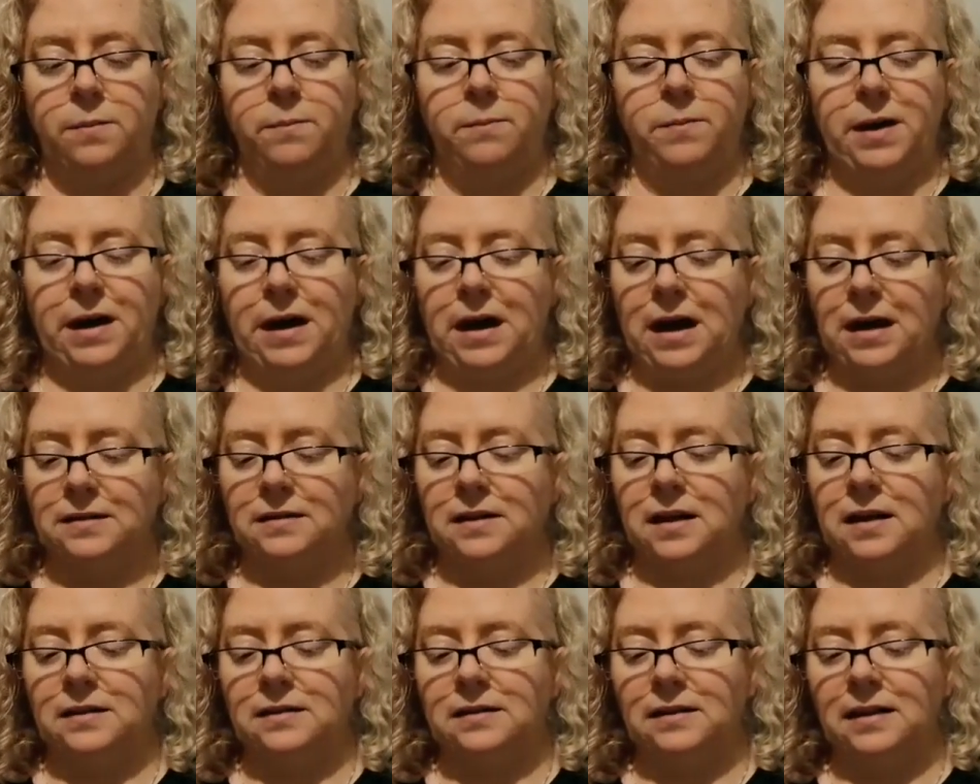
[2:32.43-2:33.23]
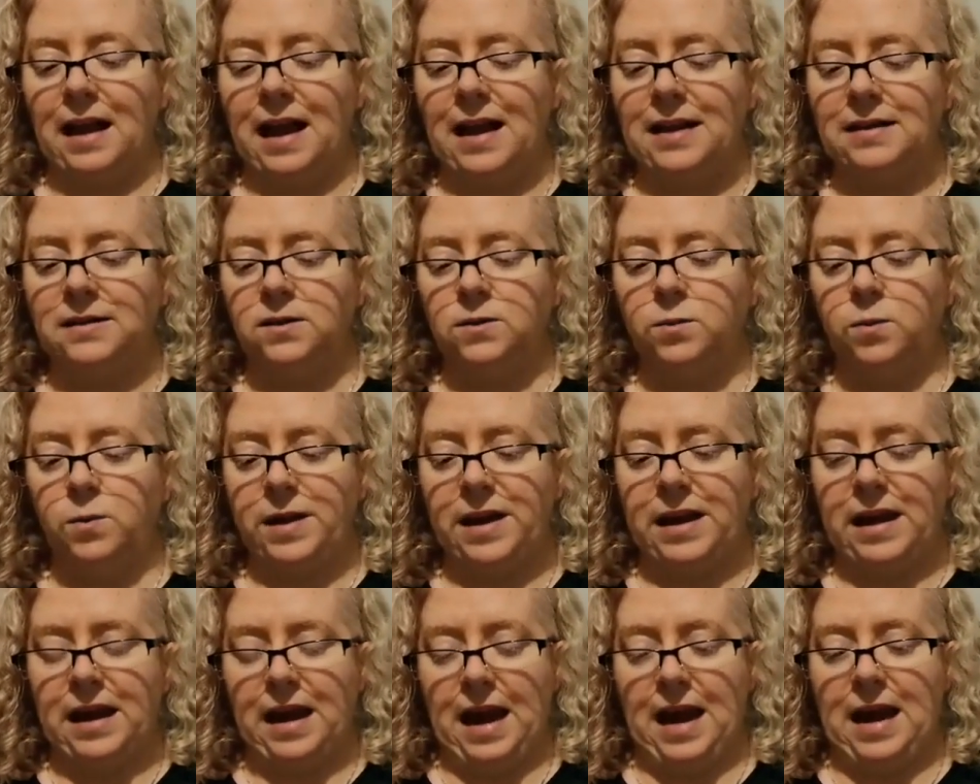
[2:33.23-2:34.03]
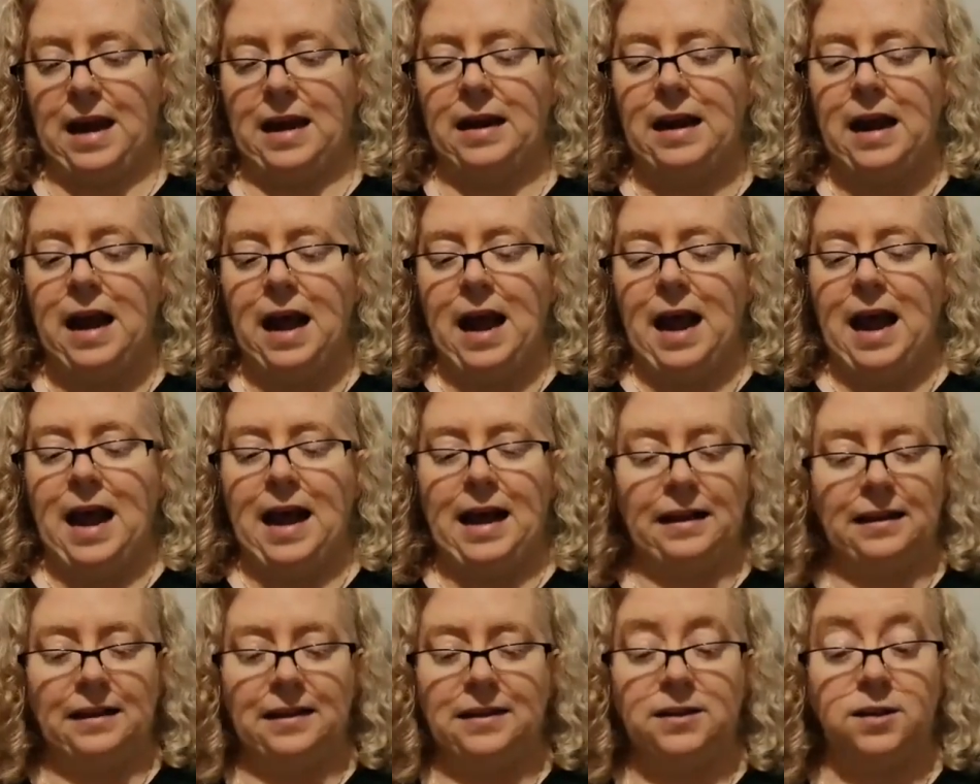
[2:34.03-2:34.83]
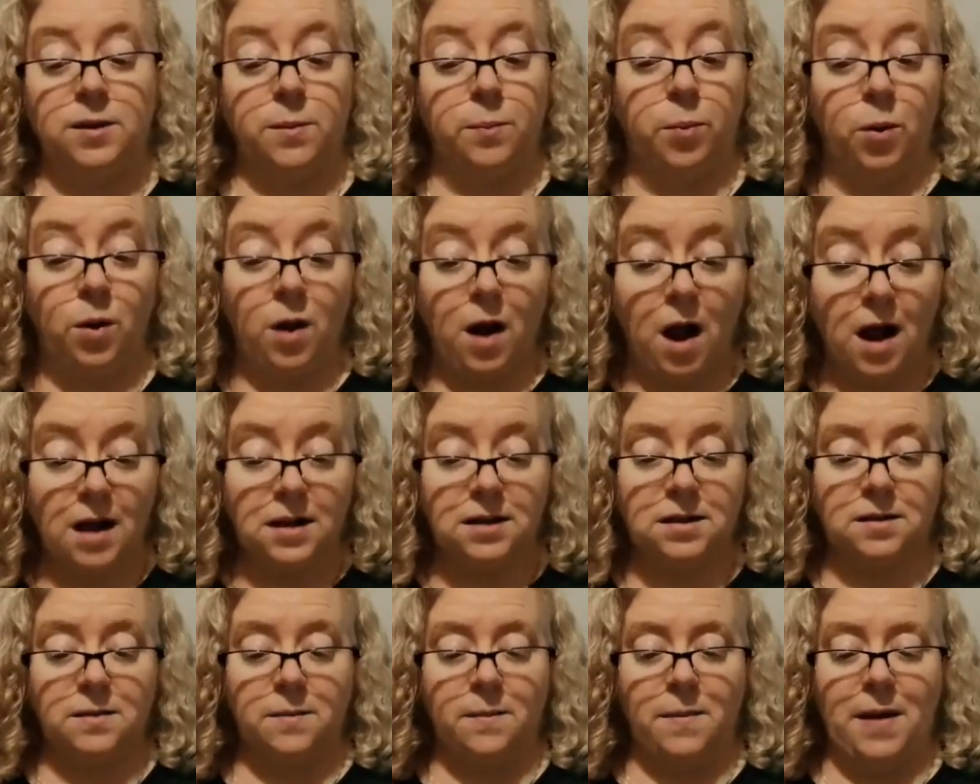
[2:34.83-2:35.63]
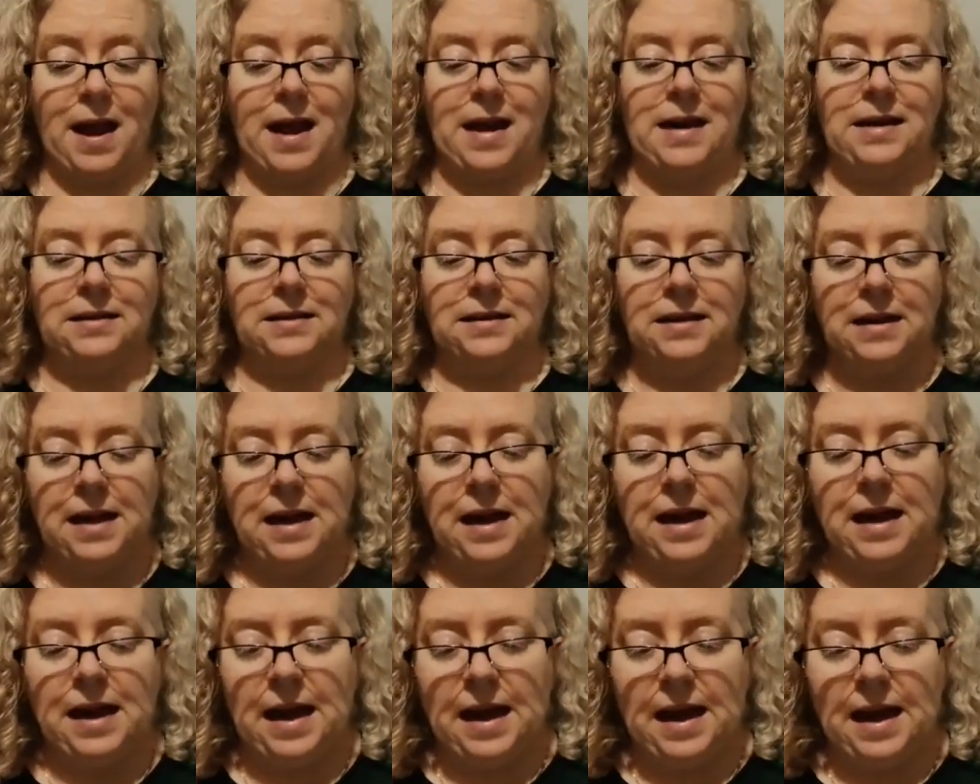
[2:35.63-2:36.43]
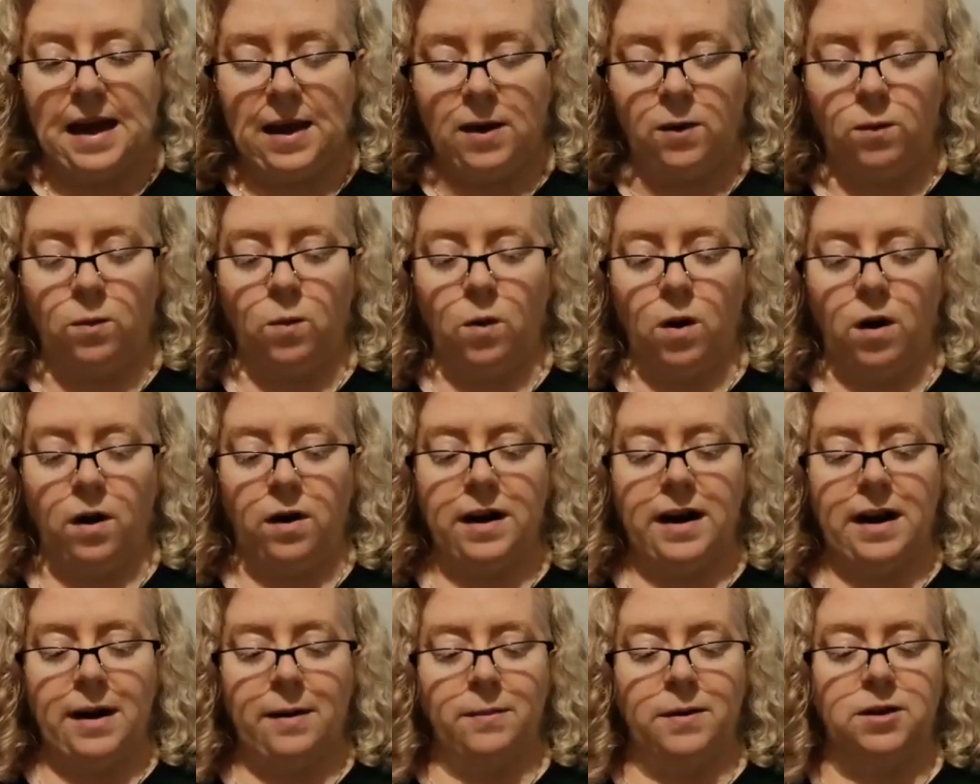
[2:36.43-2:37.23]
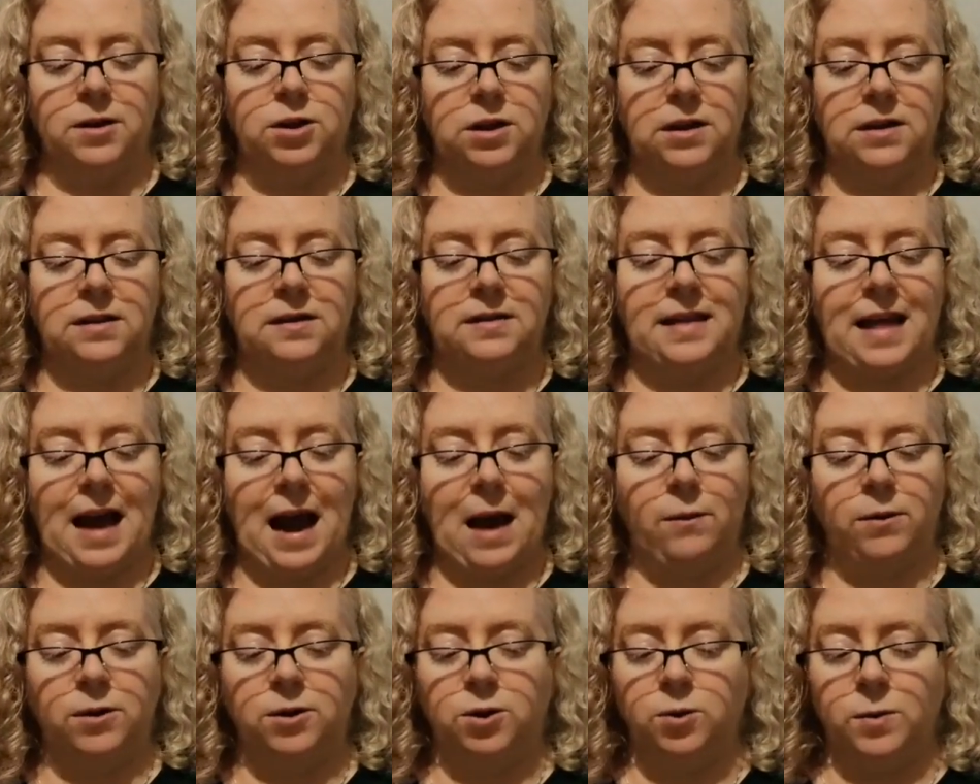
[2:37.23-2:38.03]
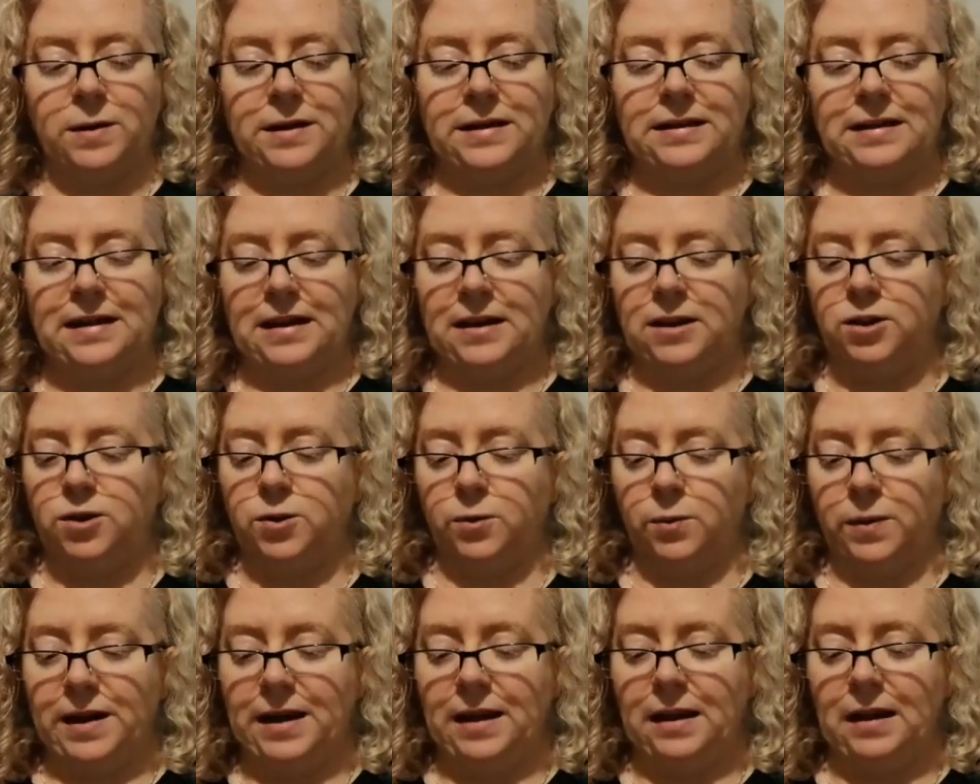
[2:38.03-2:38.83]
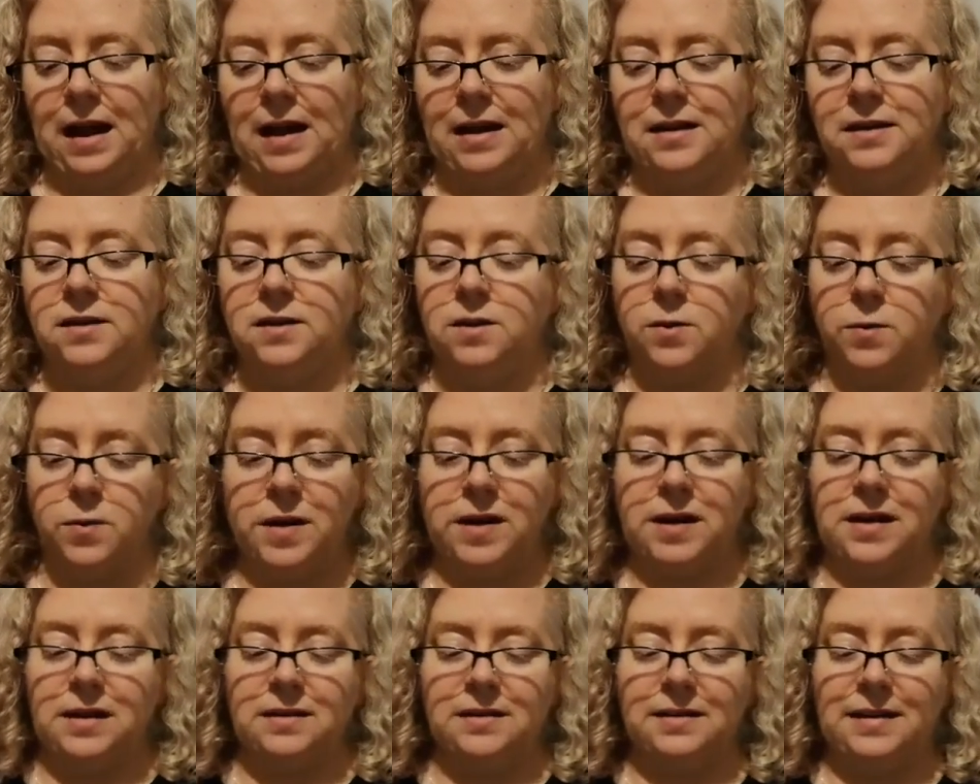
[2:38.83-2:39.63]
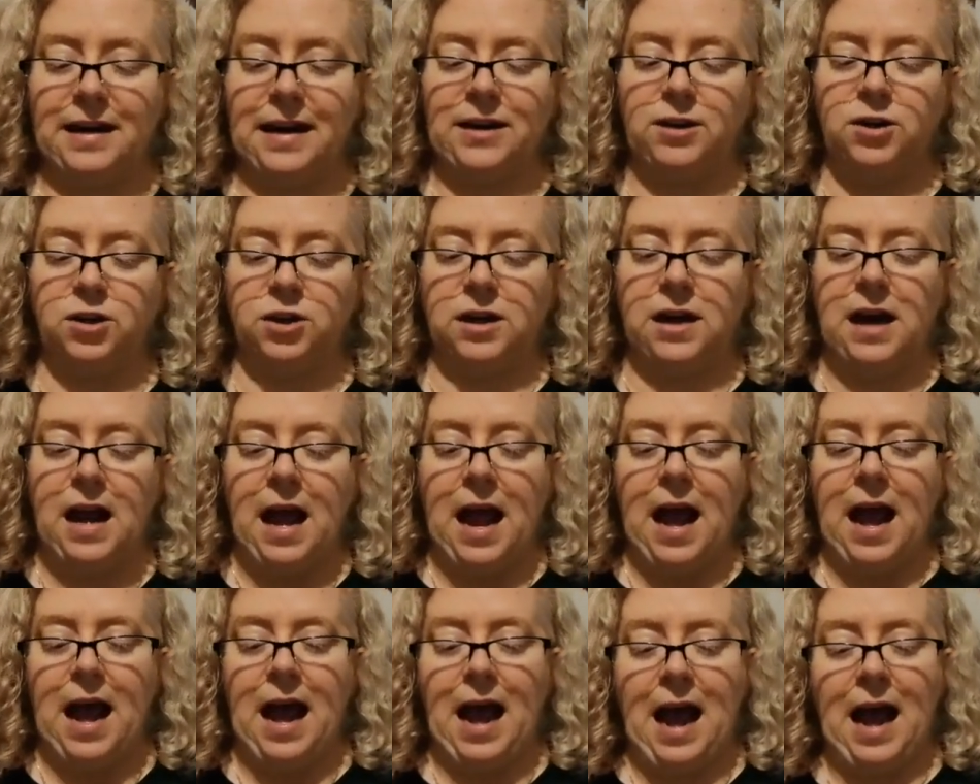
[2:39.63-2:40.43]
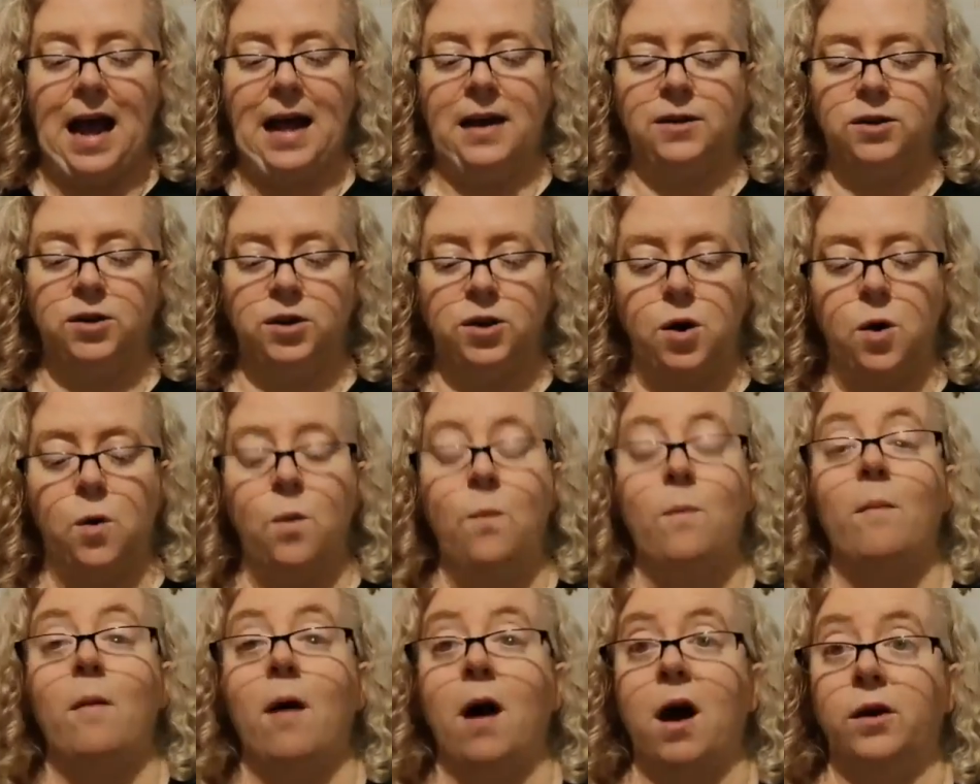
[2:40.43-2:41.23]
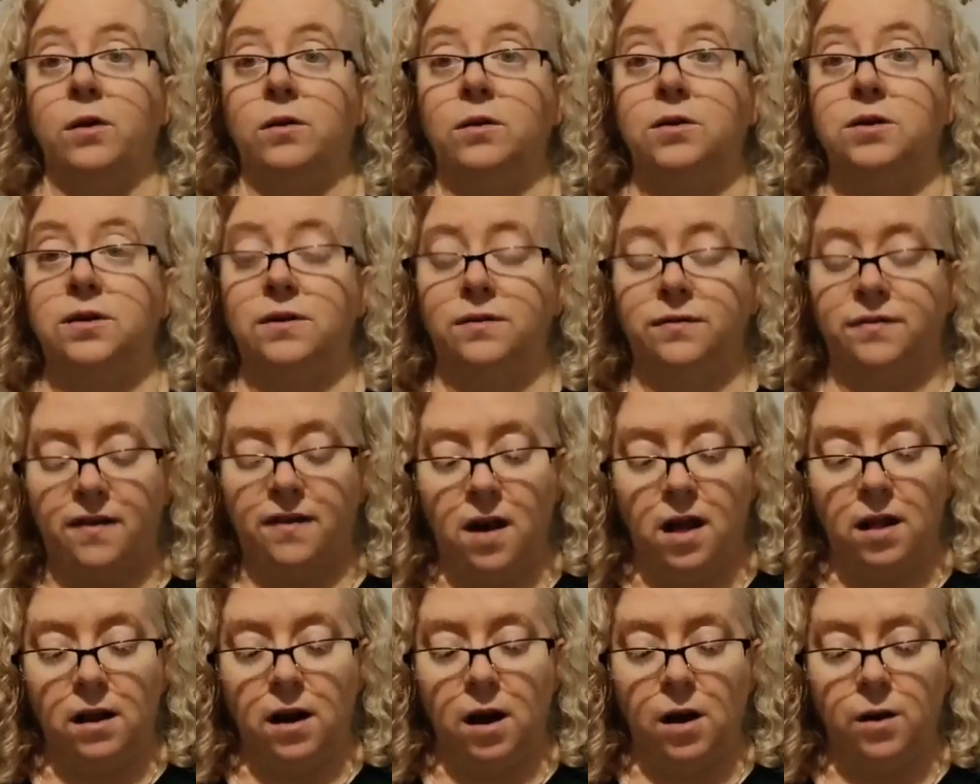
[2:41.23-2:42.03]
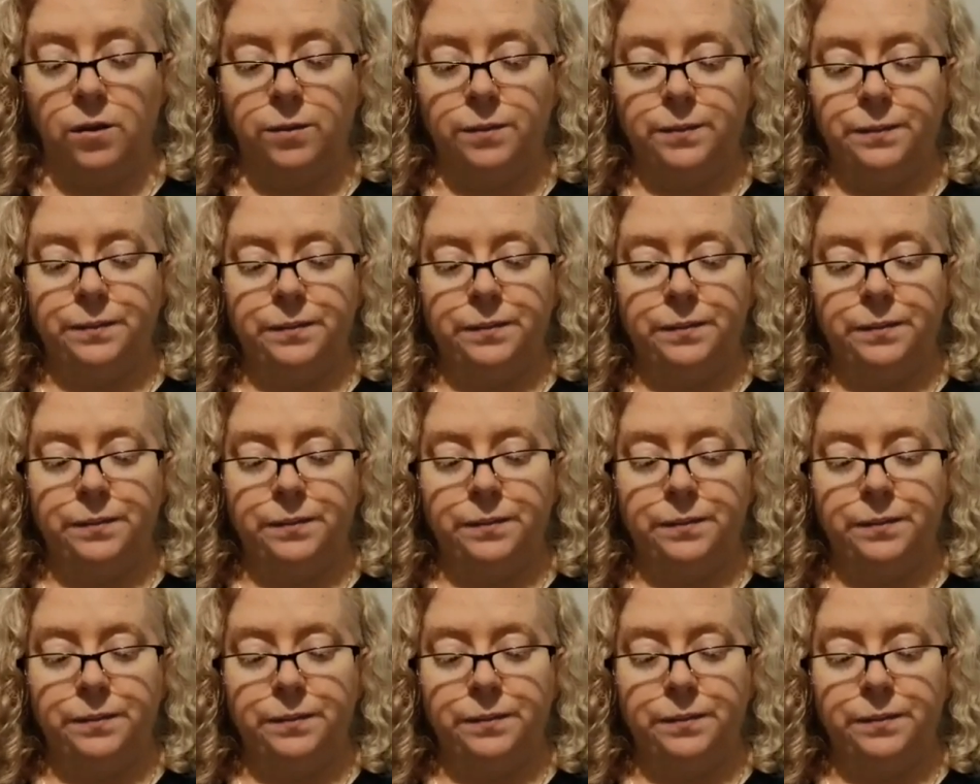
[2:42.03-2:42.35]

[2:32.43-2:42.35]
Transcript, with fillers: Because unless we can at least approximate in word images that which we seek to realize, the realization has no model to follow.